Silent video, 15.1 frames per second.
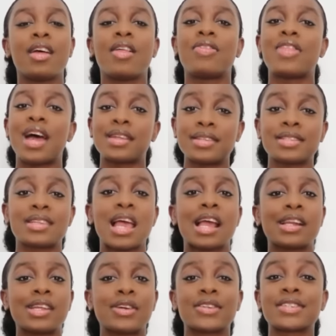That is
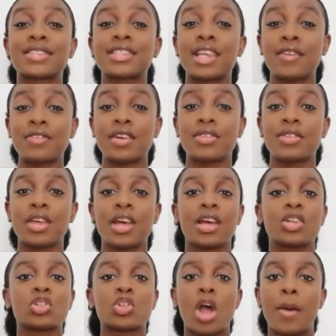likely our 7th
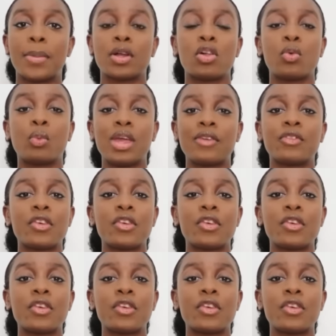tropical wave.